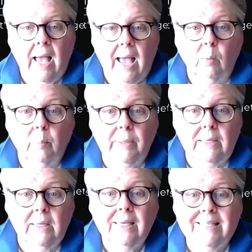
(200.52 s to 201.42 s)
I will
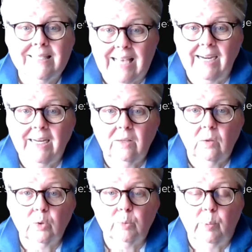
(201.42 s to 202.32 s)
be signing
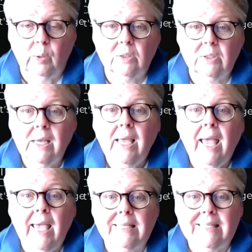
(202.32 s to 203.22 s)
those books
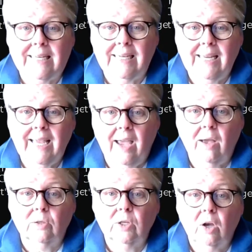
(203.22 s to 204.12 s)
and sending
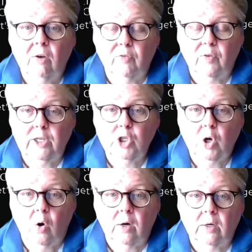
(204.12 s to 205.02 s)
out a free
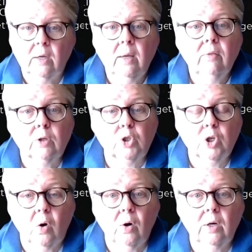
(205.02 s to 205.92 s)
chart. The
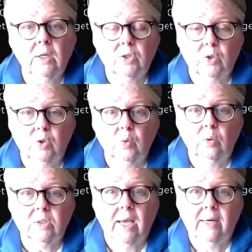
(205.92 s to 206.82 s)
chart is a
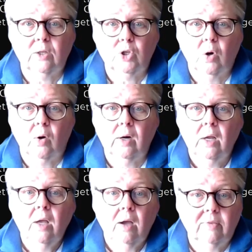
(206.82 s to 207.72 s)
dual sided chart
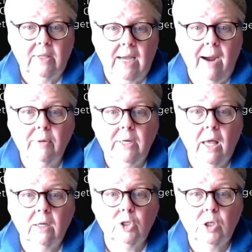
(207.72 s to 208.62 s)
of the
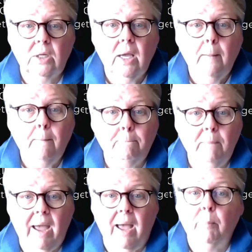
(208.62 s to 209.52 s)
iridology
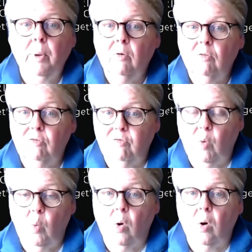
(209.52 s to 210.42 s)
map
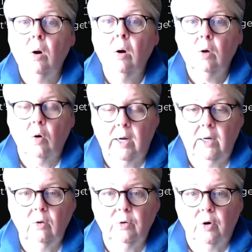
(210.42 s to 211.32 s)
for
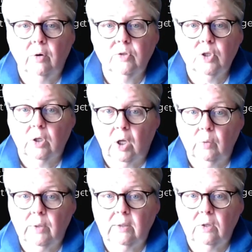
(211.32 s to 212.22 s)
cranial nerves to
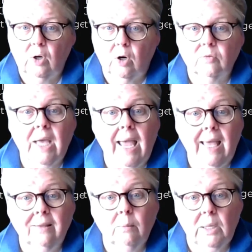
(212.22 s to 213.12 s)
locate the nerves
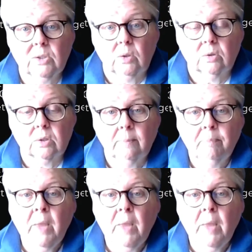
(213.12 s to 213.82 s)
and the muscles.